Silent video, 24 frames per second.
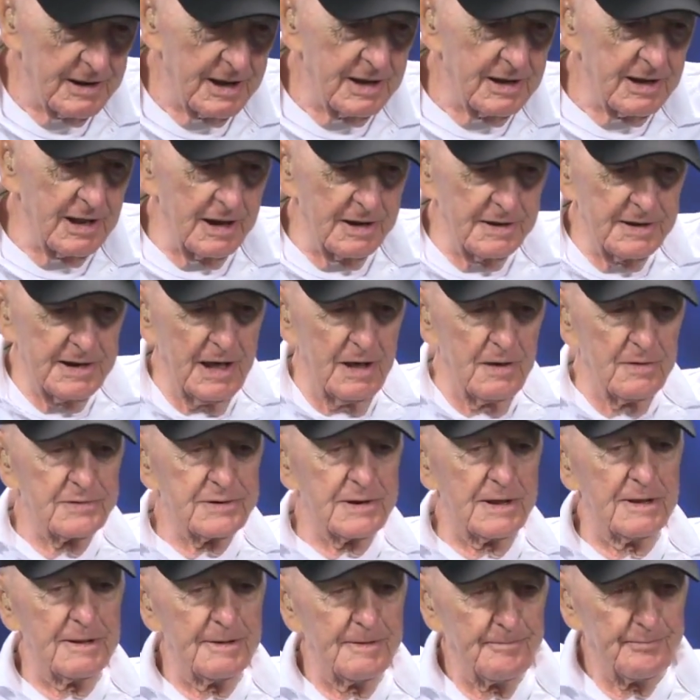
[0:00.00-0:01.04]
in the
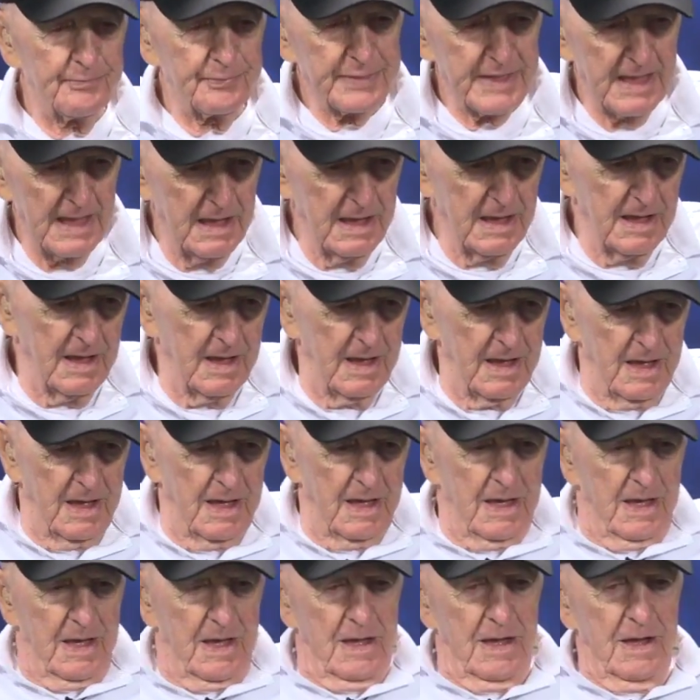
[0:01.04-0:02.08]
Delta.
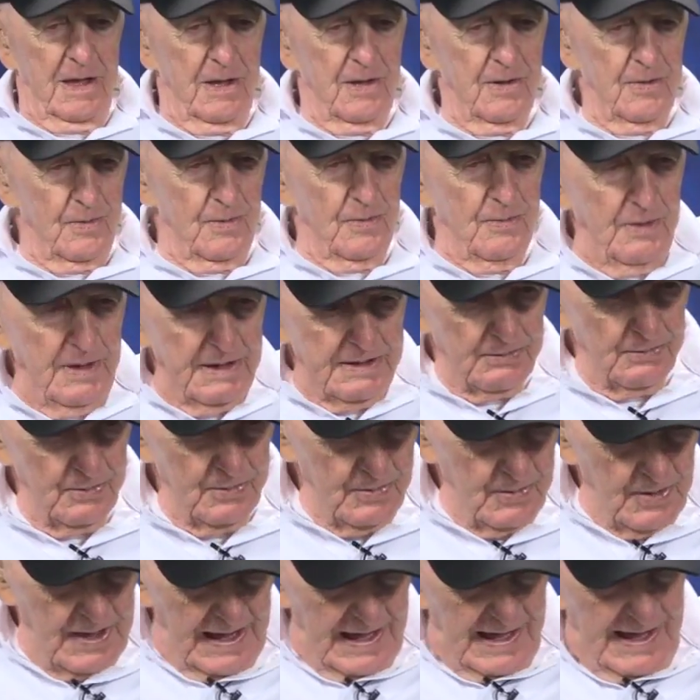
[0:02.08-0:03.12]

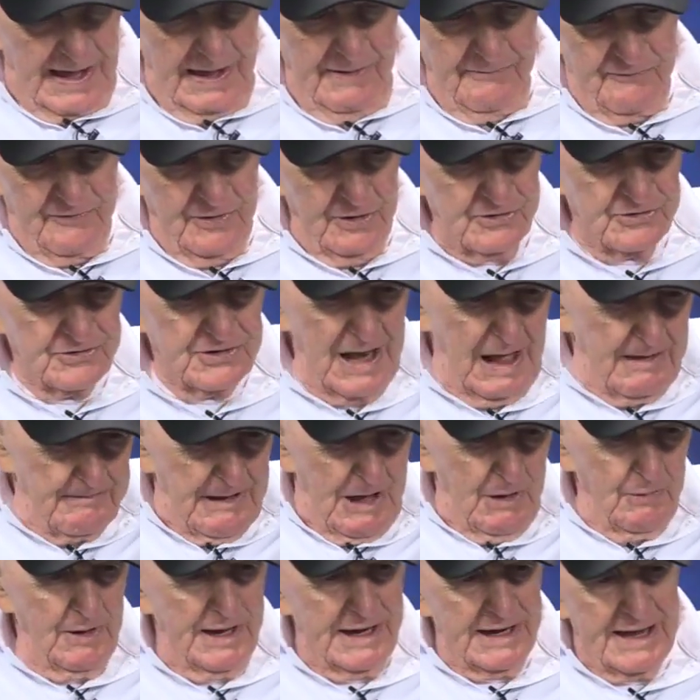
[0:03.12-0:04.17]
First time I
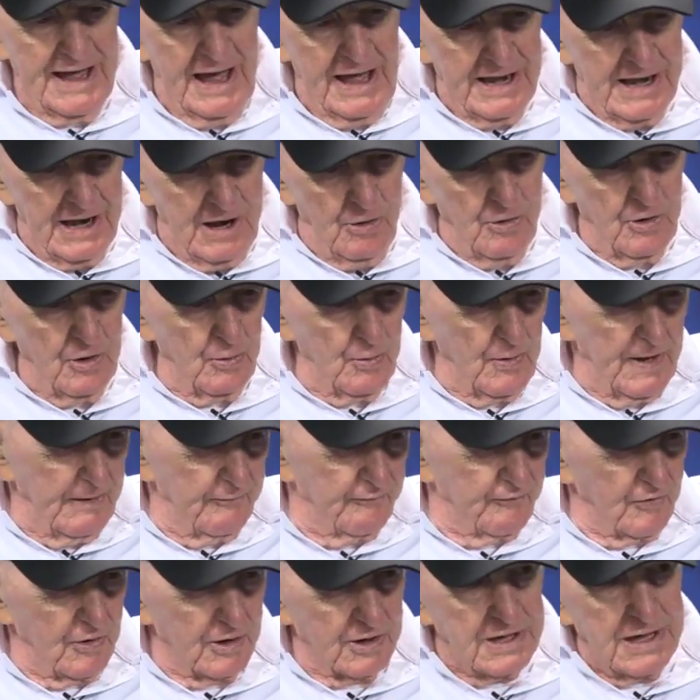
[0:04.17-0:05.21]
went down there, I only went
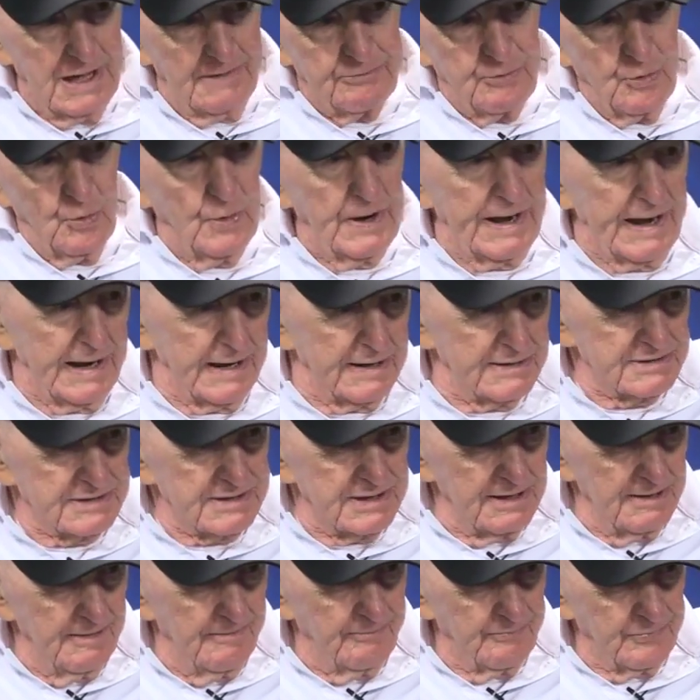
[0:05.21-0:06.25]
for a couple of weeks
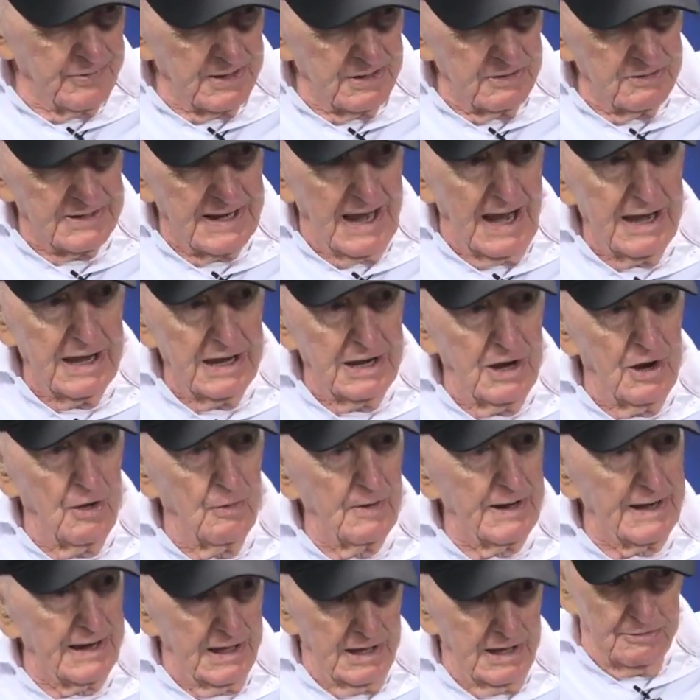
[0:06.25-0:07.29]
because I didn't know
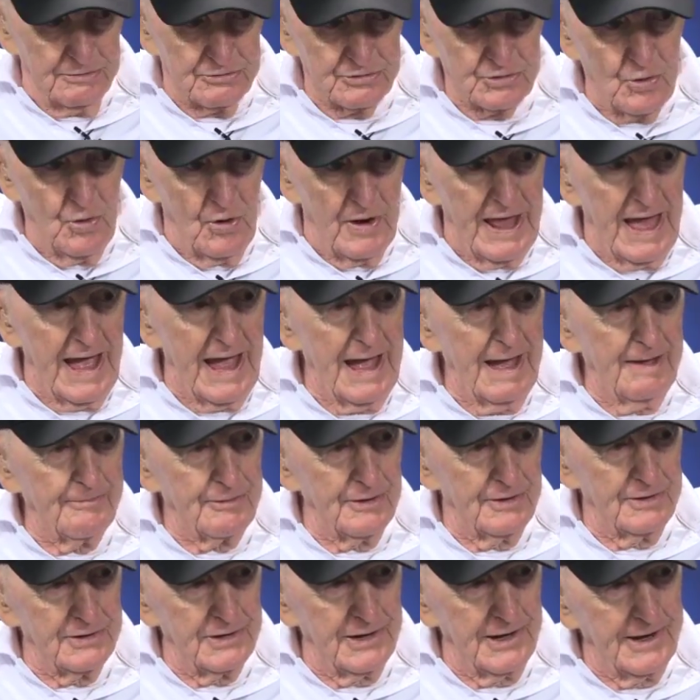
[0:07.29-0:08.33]
what the was going to
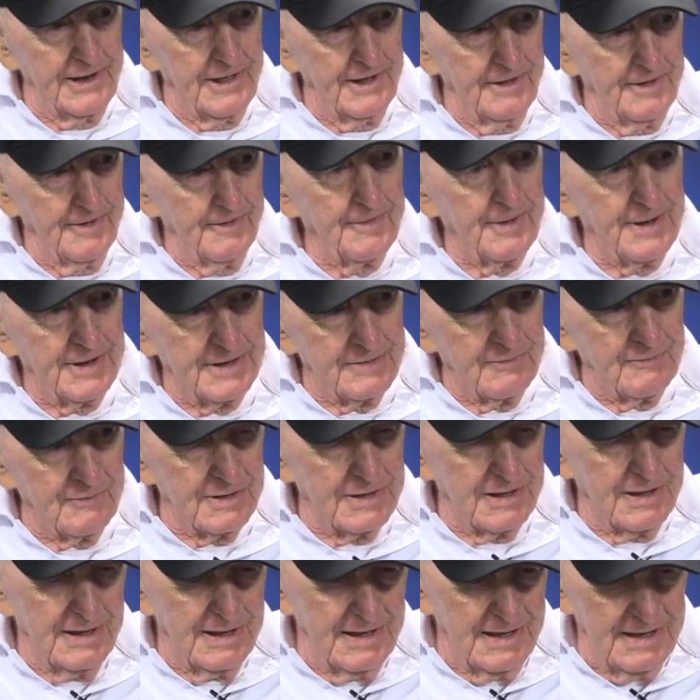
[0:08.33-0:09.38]
happen, you know.
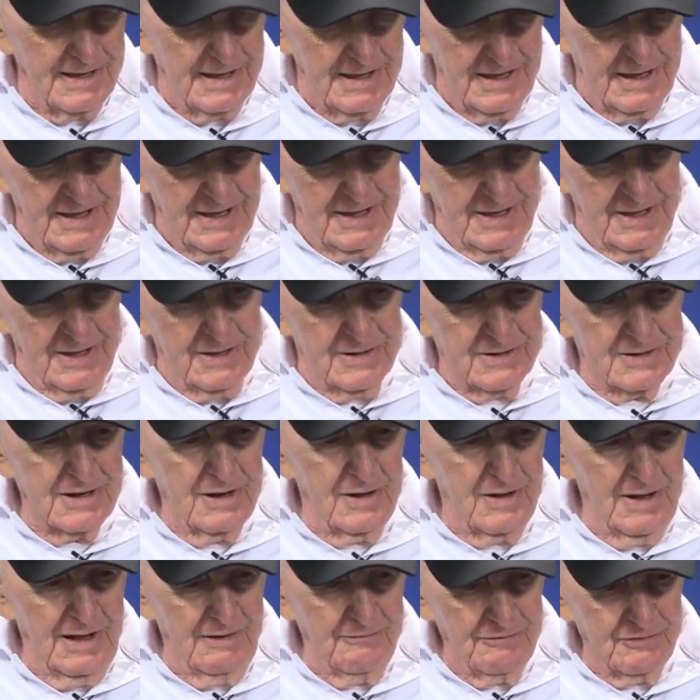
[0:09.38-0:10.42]

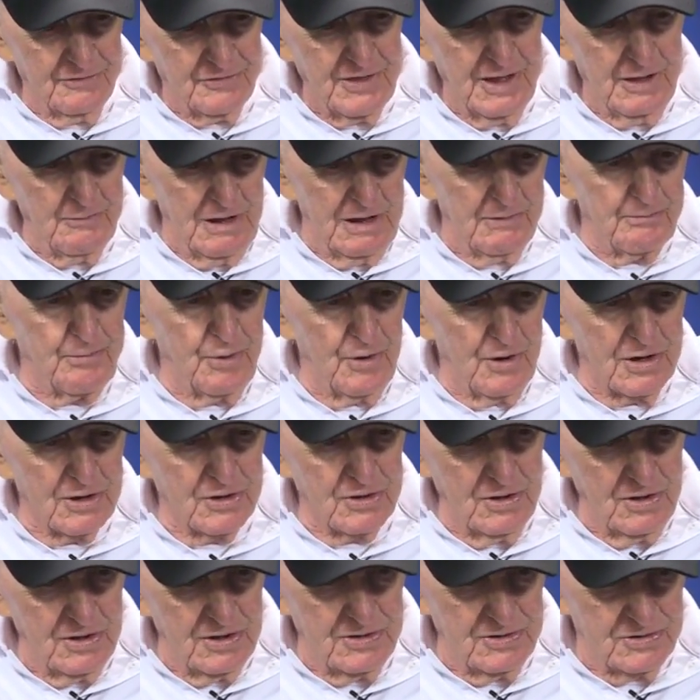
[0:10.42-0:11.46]
So everything went pretty
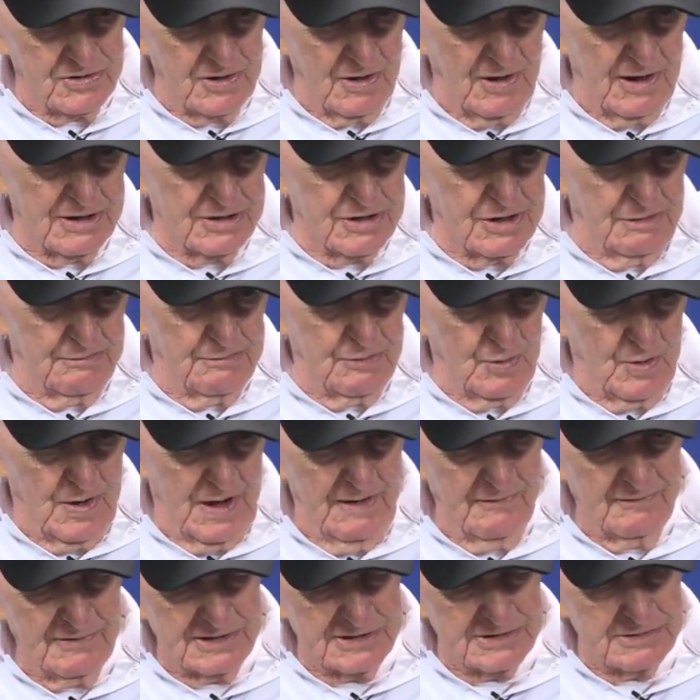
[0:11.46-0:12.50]
good. So I told my
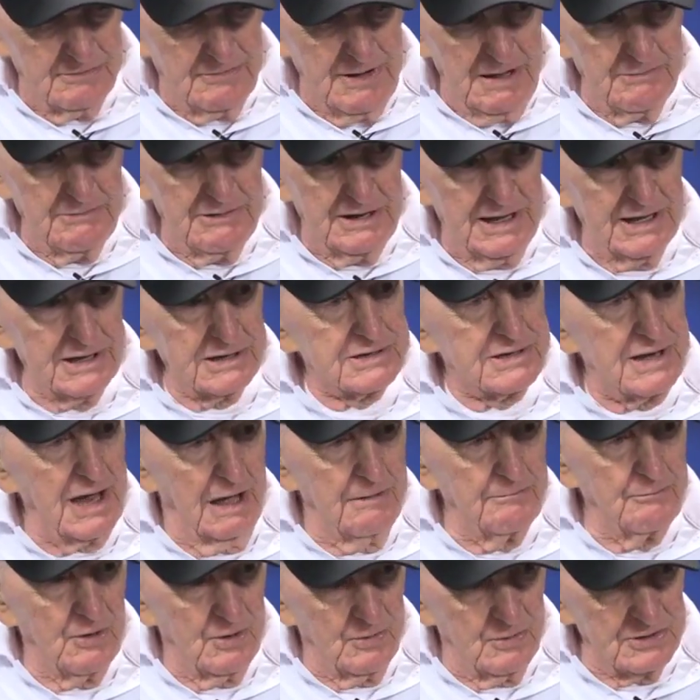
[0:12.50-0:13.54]
wife, I said, maybe next
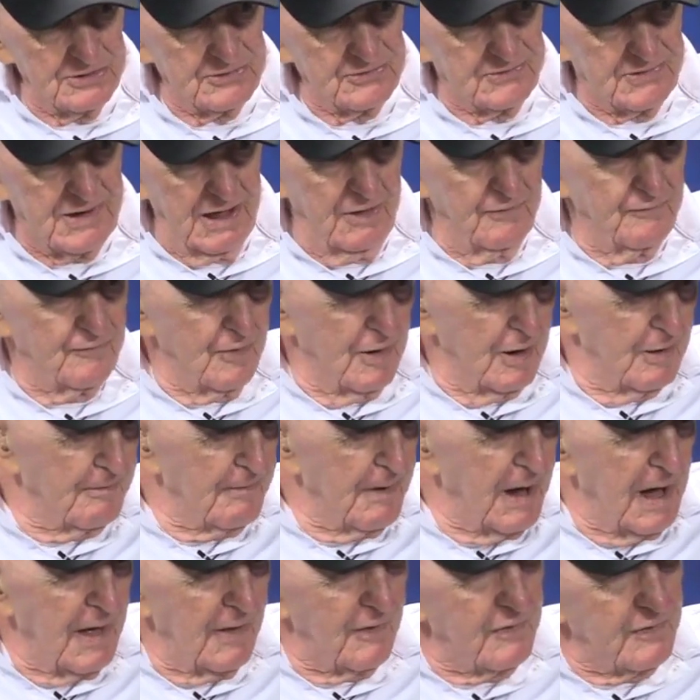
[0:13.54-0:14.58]
time I would stay for a
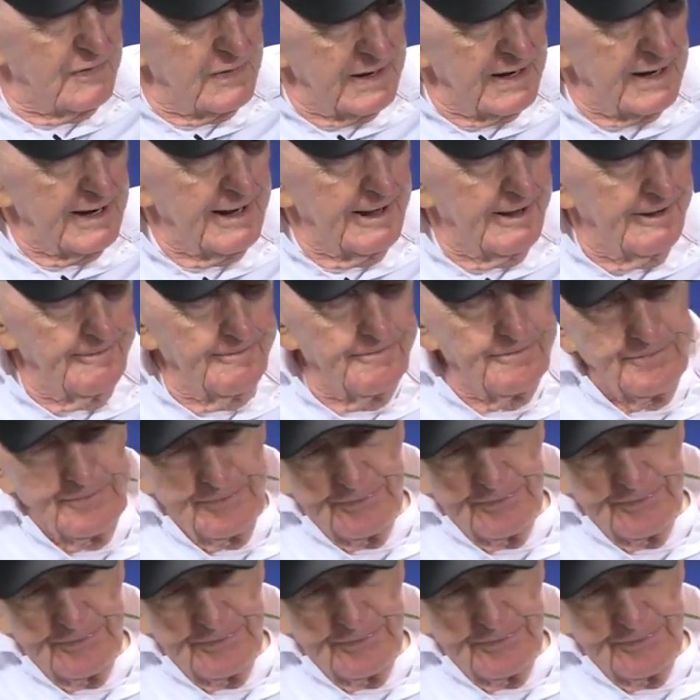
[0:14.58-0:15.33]
month, you know.